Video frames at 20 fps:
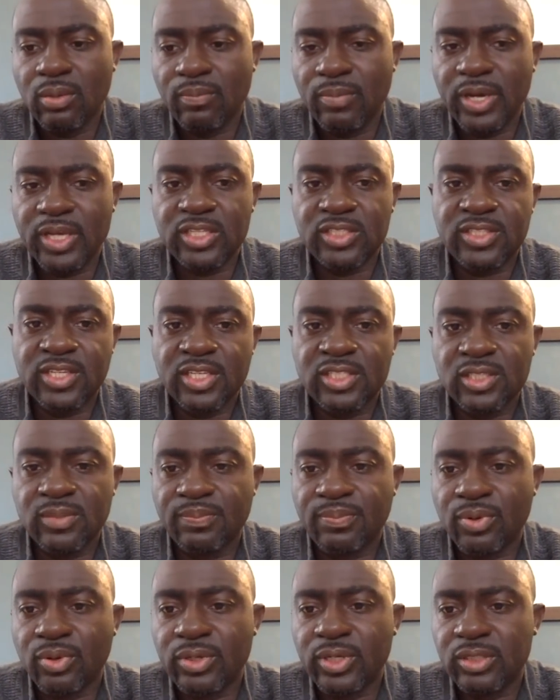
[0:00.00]
but it's just
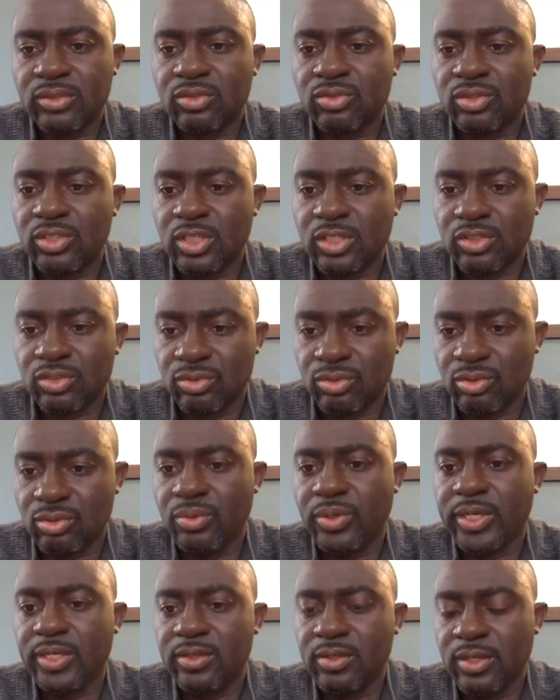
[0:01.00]
important to just
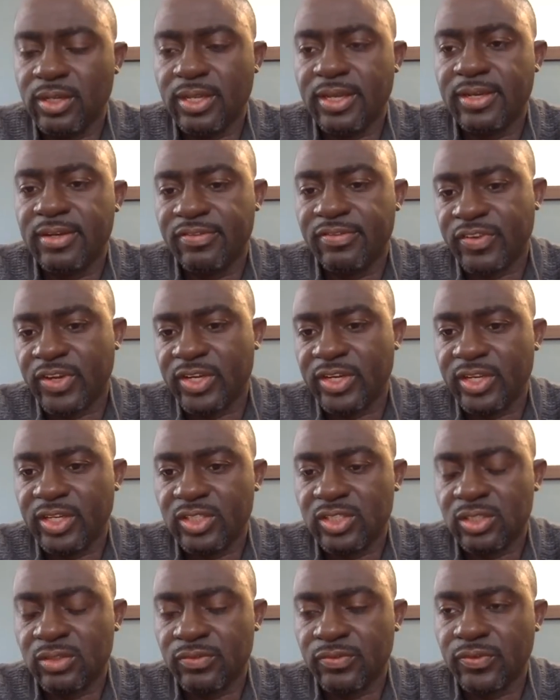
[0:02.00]
do it, lay the
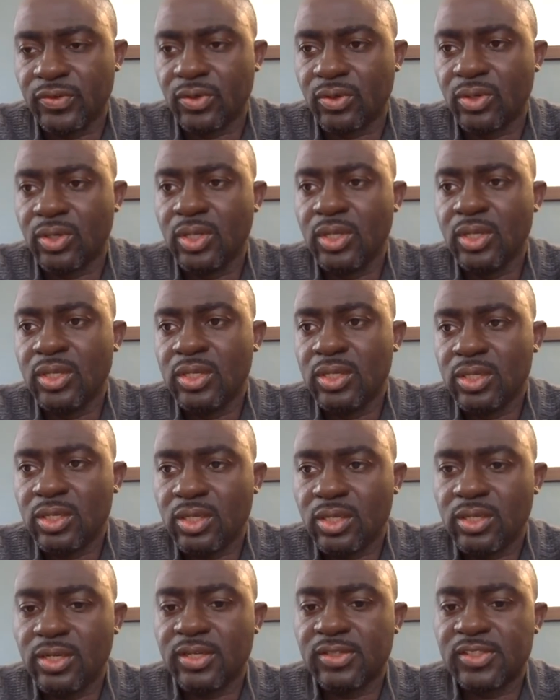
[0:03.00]
foundation for
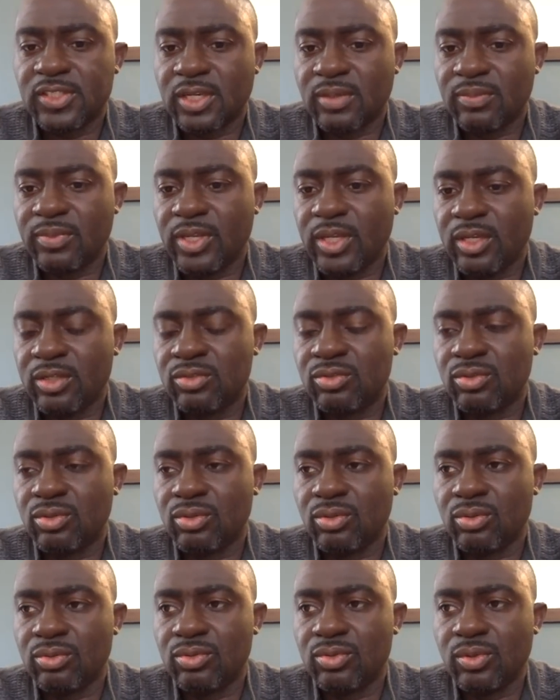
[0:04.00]
either someday
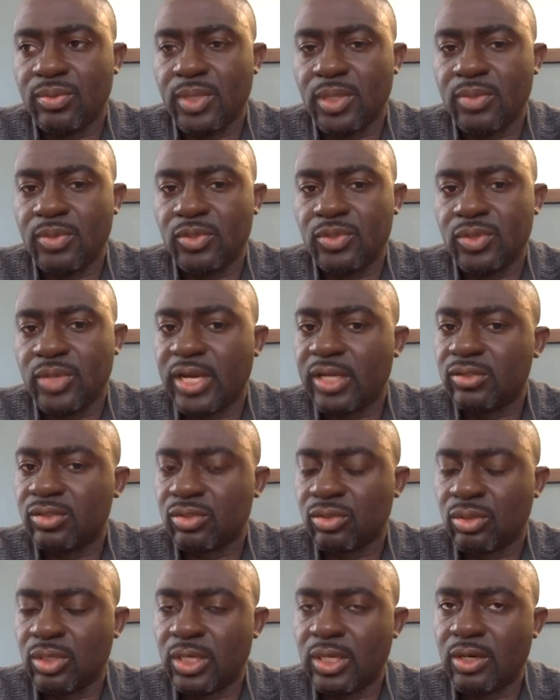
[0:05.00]
to be able to add
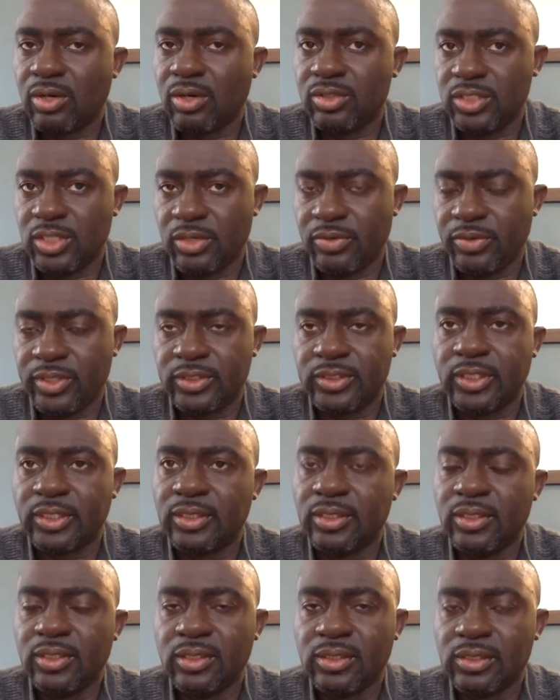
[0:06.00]
solar or generator.
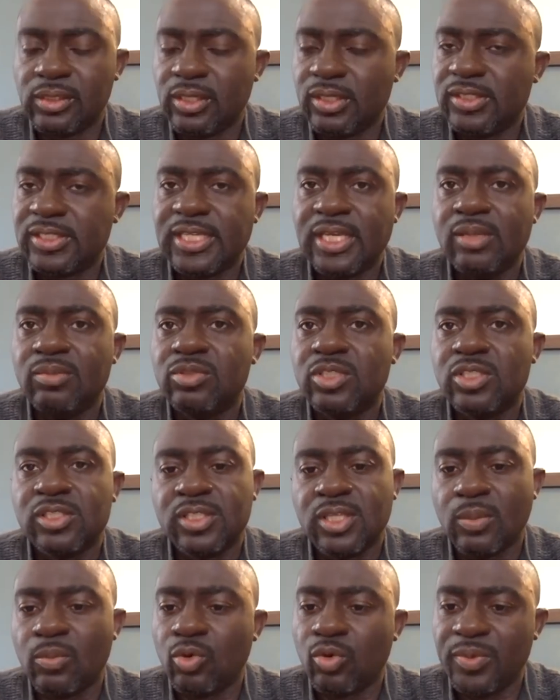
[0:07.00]
The same
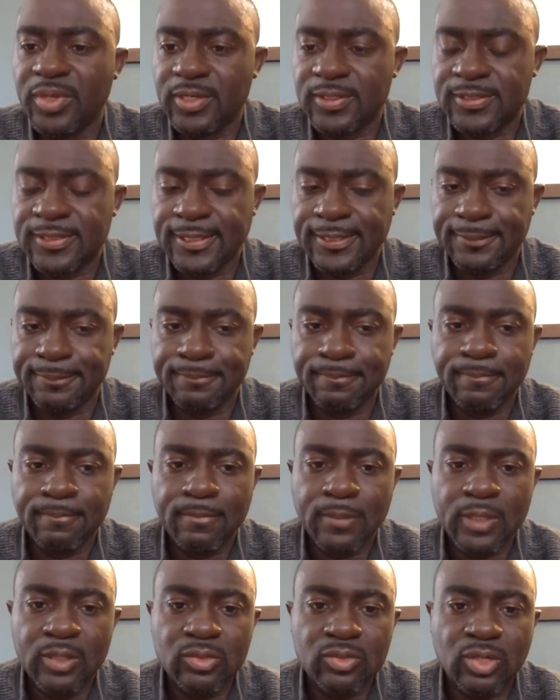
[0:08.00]
system will be the same.
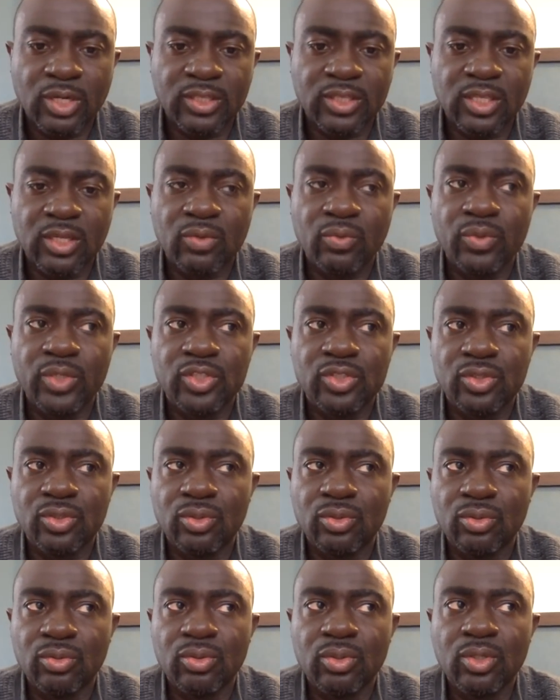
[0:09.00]
So I think we
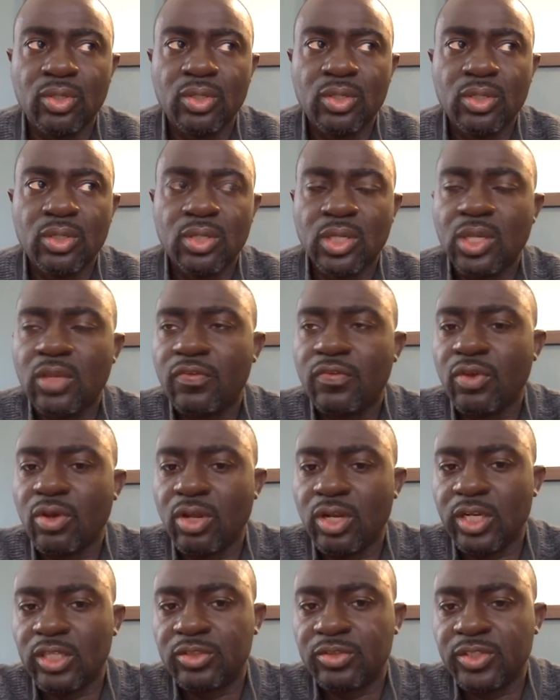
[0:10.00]
should, if your
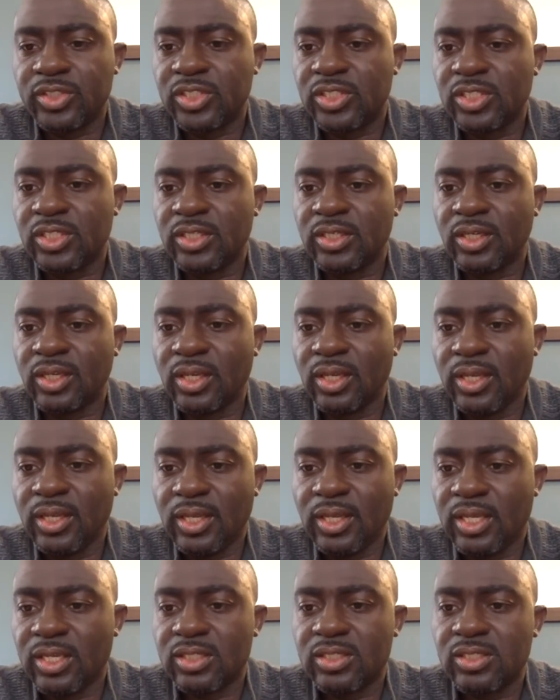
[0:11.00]
electrician
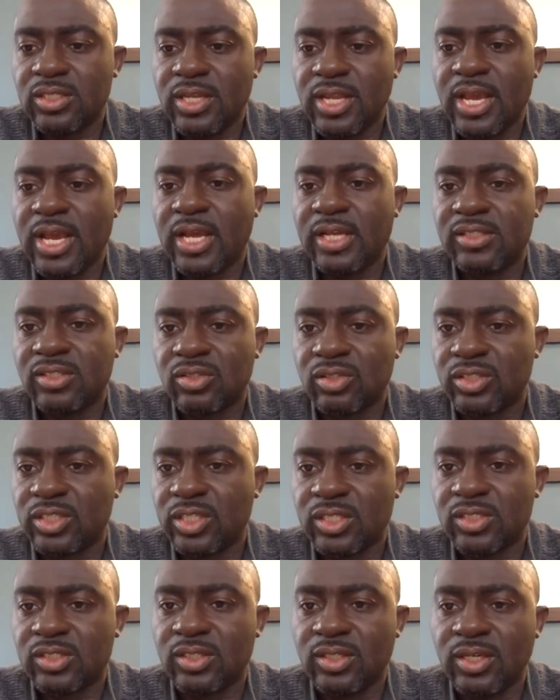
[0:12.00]
is not
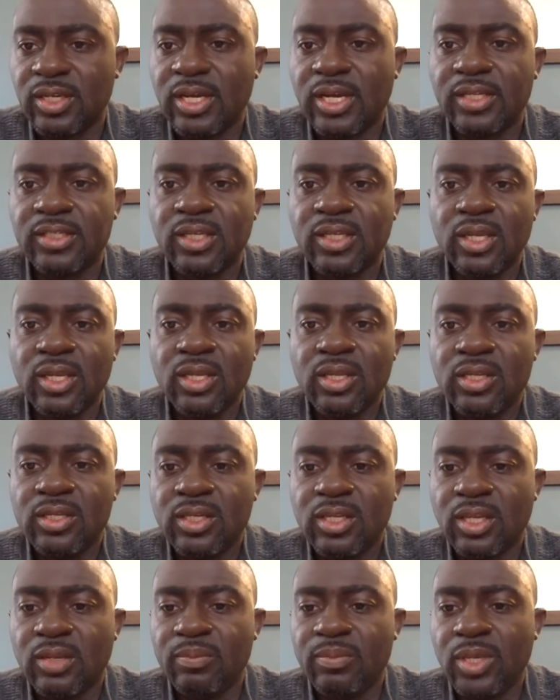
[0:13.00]
suggesting that,
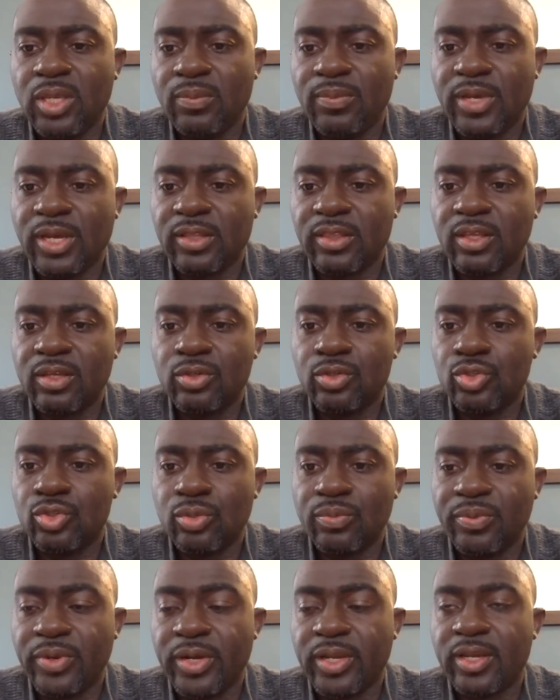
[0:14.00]
then maybe I think you
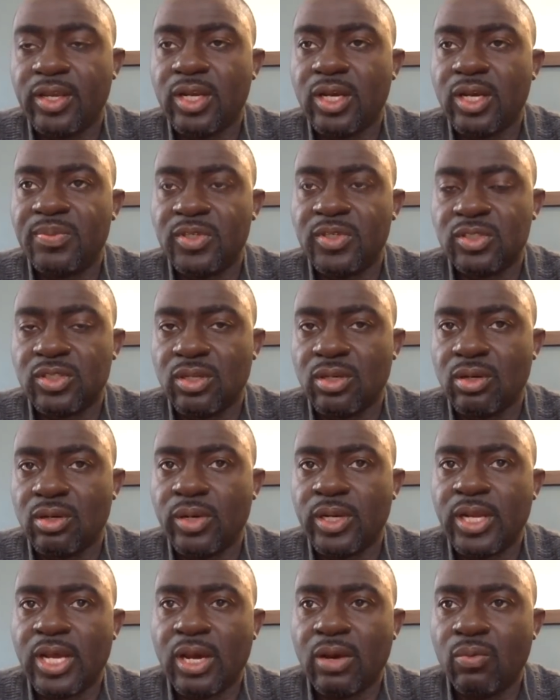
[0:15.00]
should bring it up and say, you know
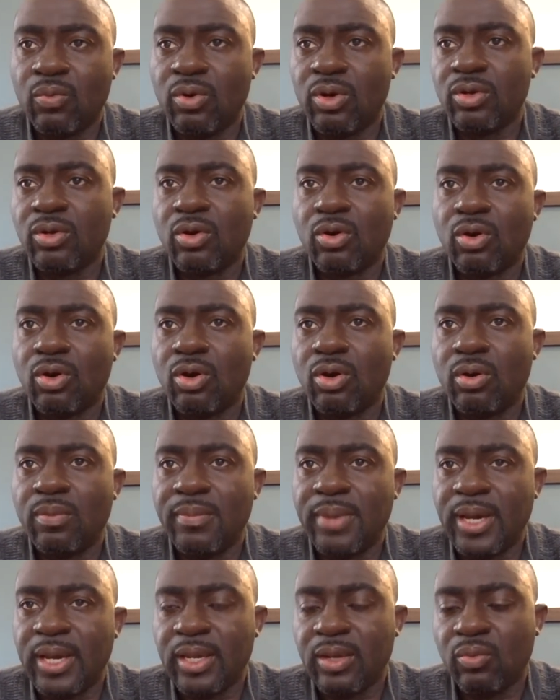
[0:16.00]
what, I want all
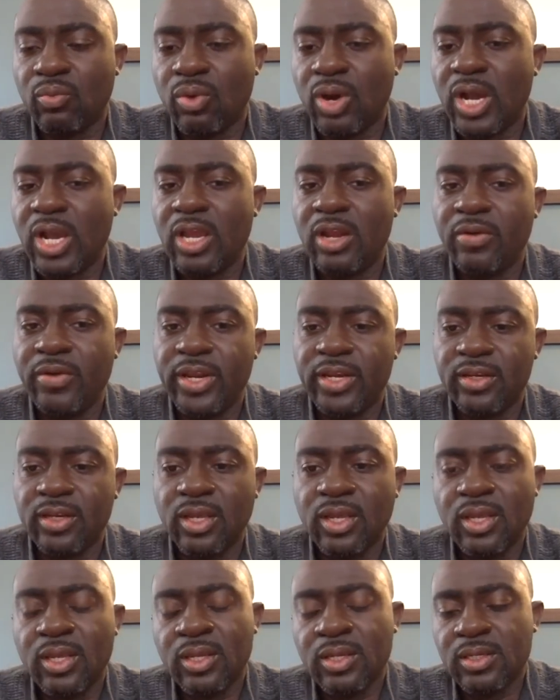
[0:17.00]
my wiring
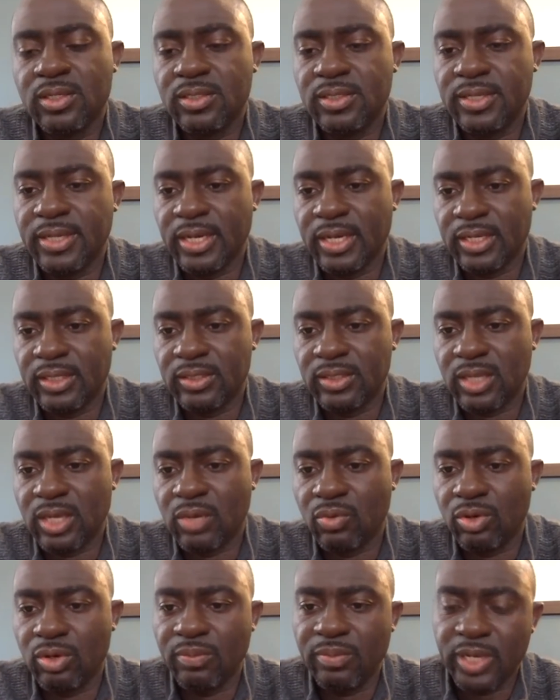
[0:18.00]
done. I
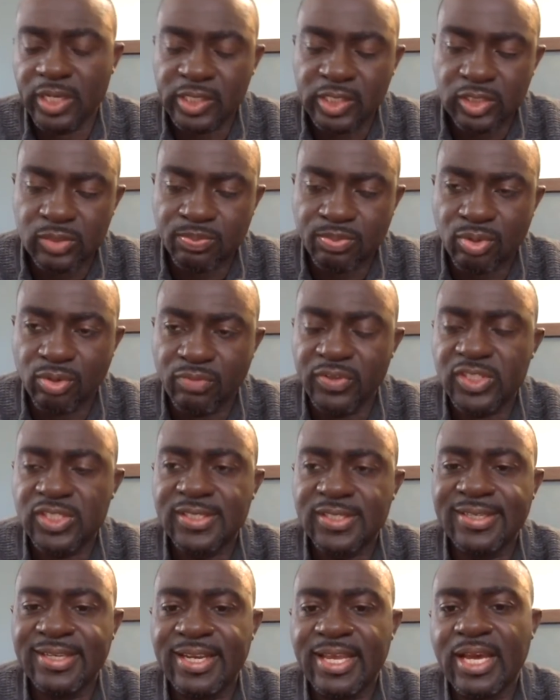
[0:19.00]
want to make this
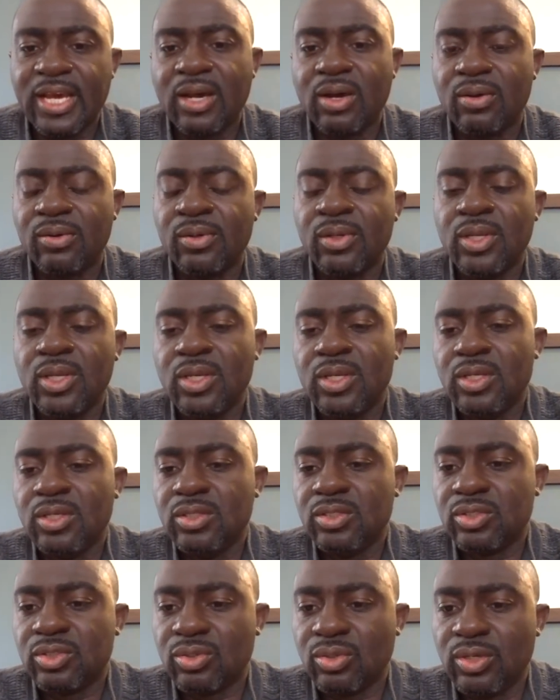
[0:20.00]
provision now
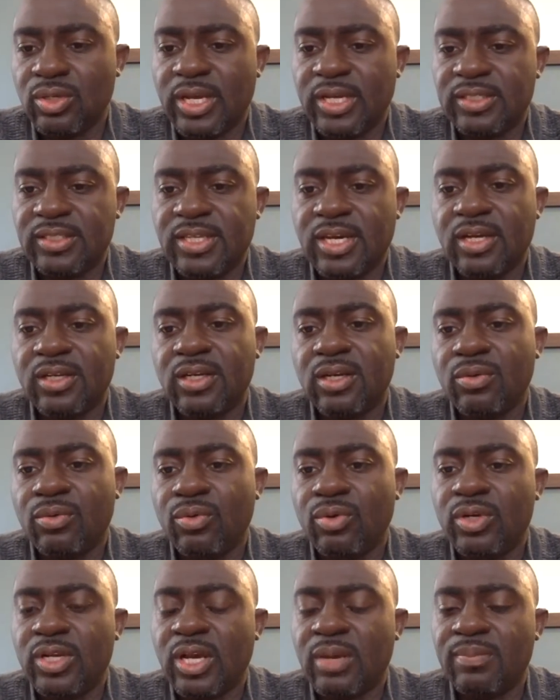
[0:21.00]
so that down the
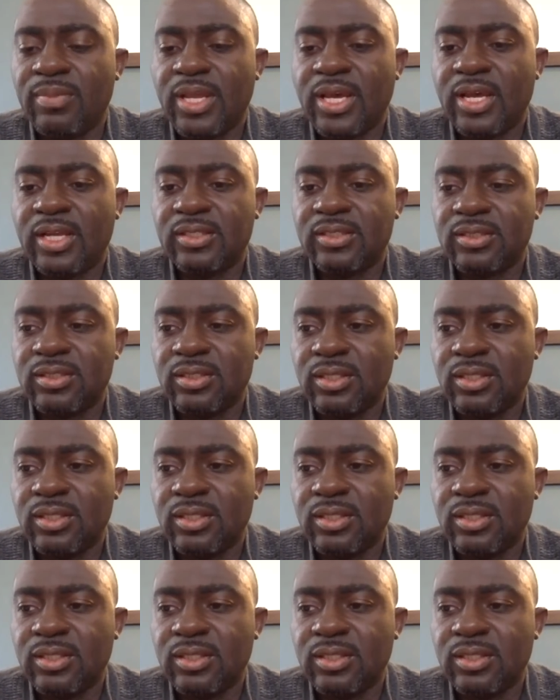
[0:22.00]
road, I'm not,